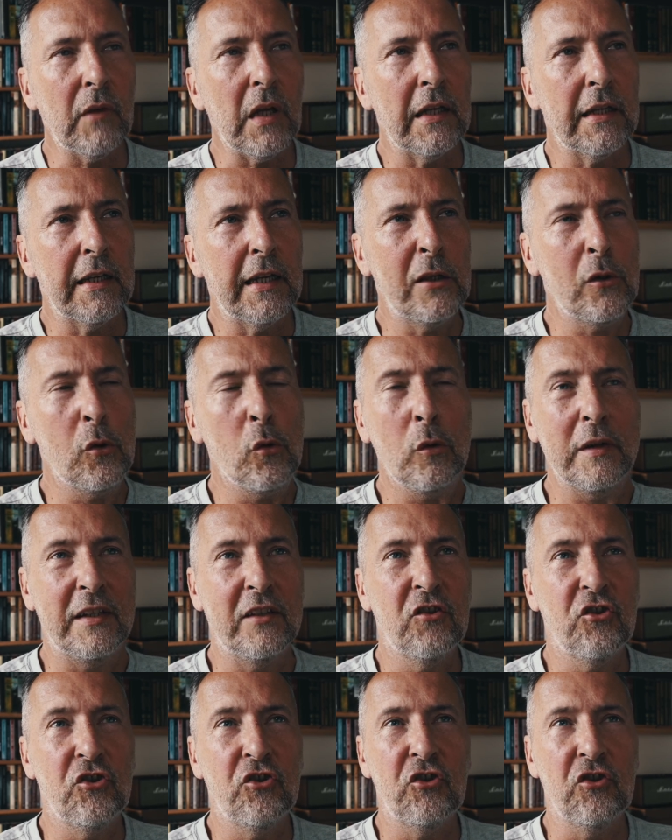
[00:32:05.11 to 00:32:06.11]
Guénon
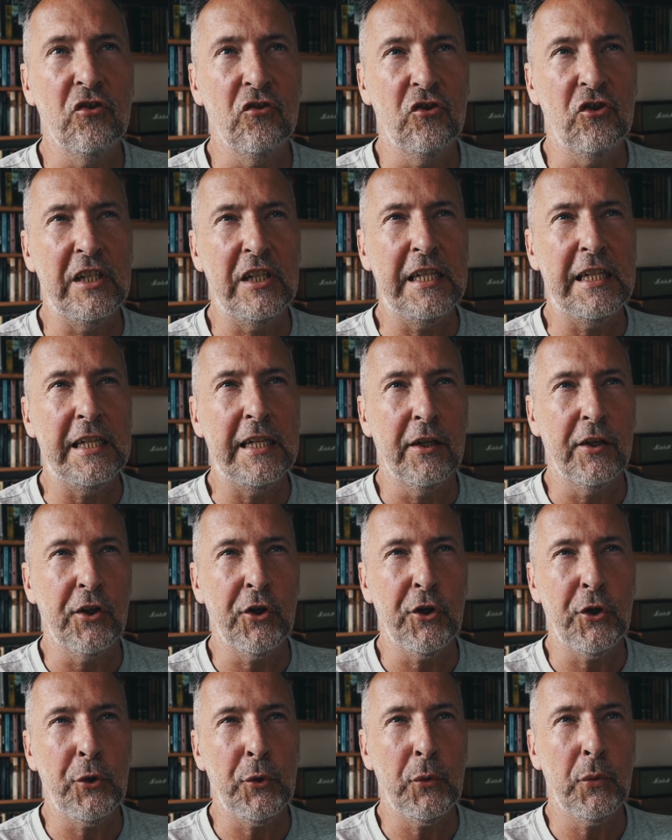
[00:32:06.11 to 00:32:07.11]
is G
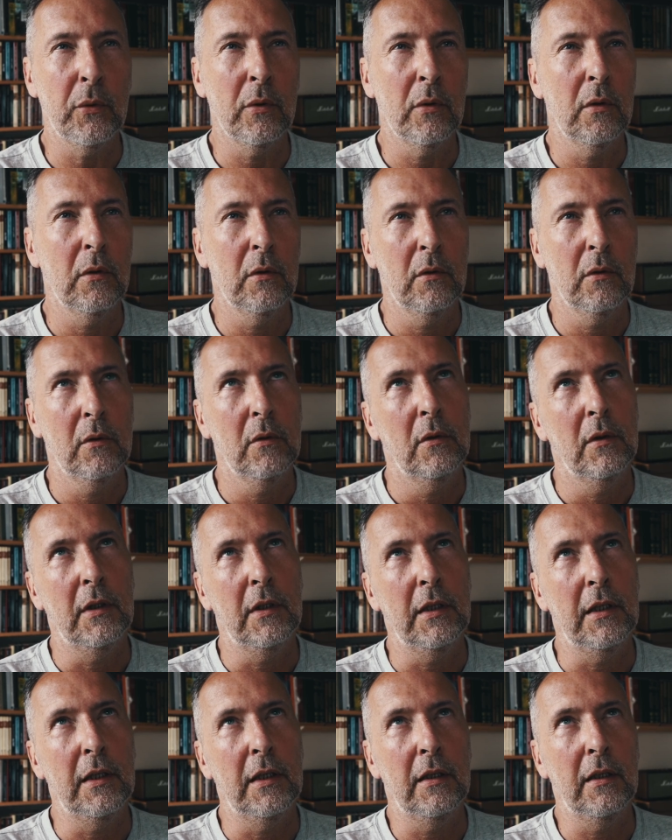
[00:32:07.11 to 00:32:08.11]
U
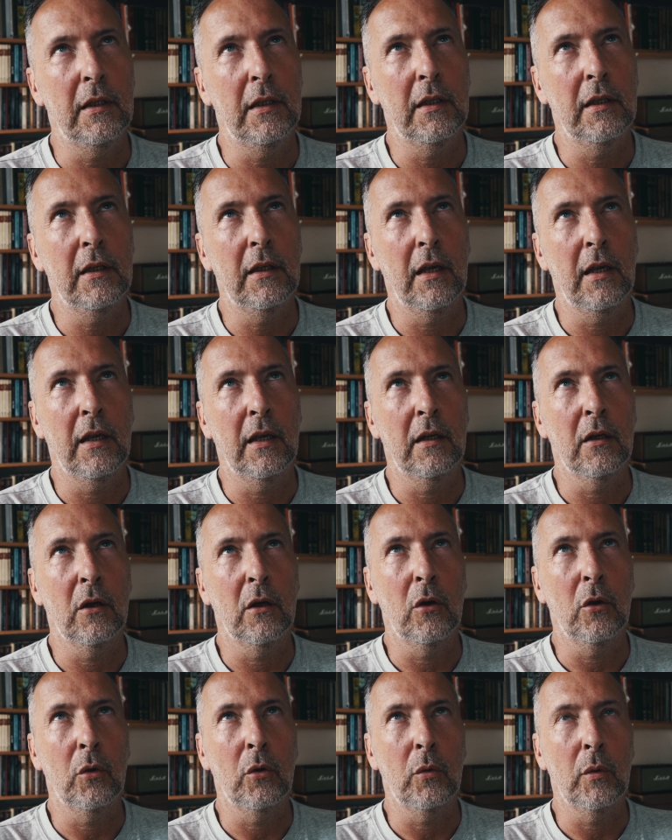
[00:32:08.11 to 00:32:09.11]
E N
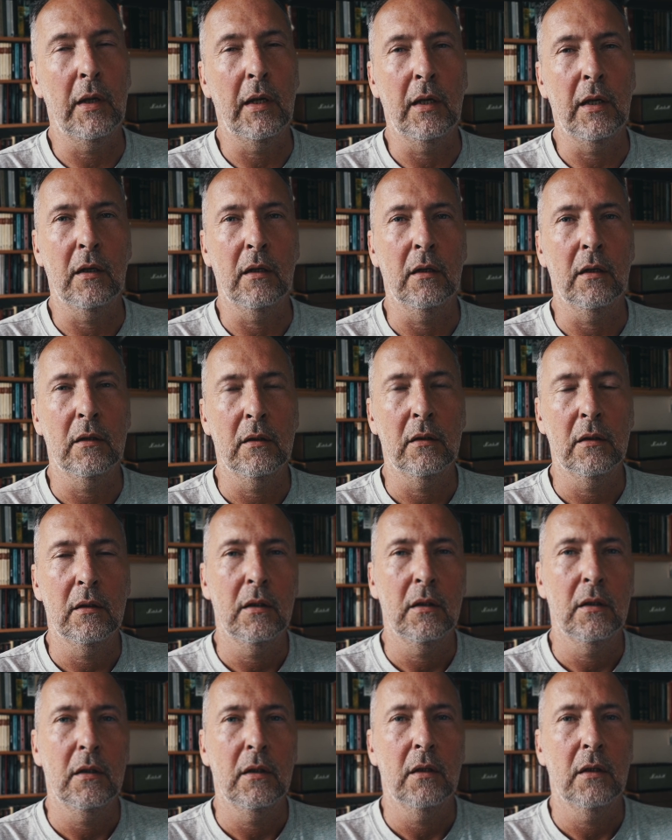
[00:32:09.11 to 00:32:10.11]
O N.
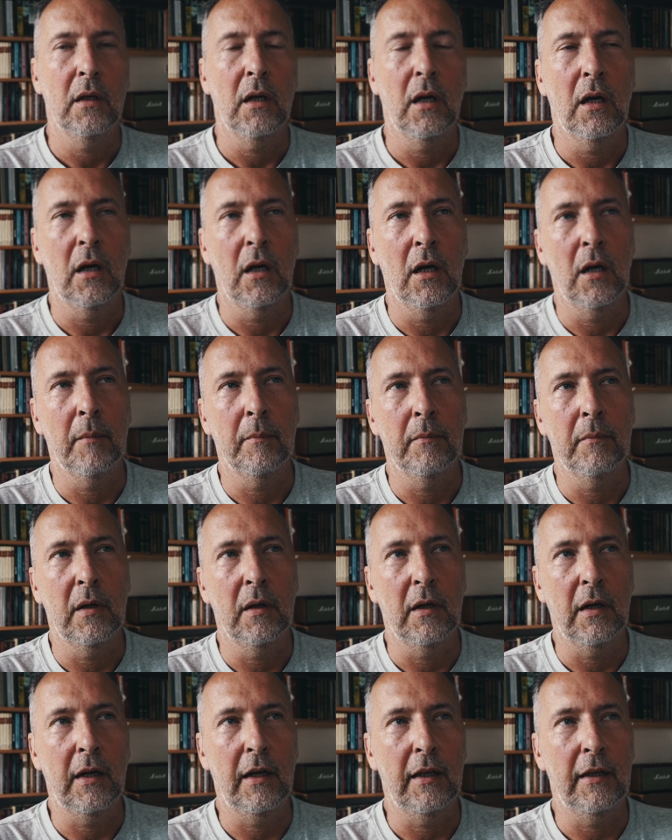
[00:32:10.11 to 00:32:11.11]
Um,
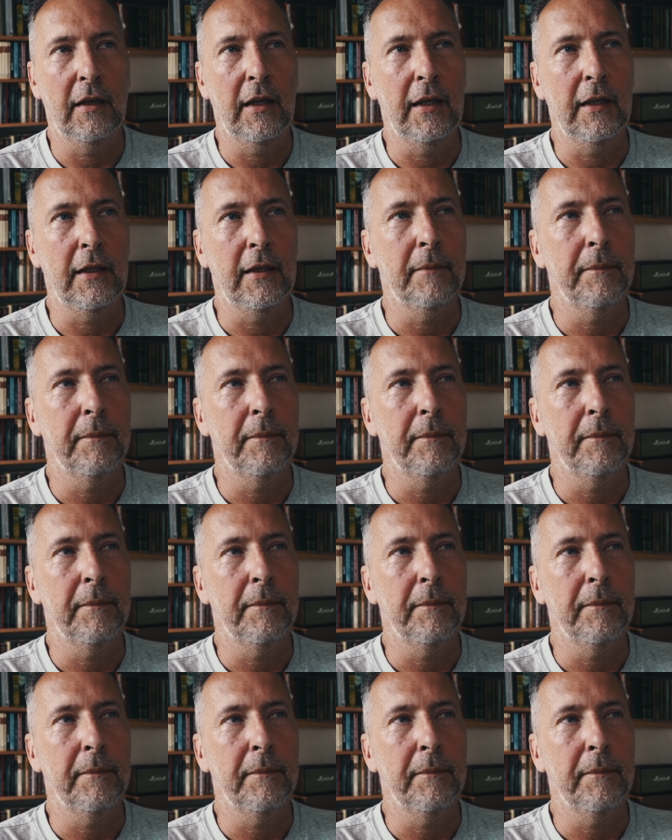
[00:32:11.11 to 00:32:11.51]
René,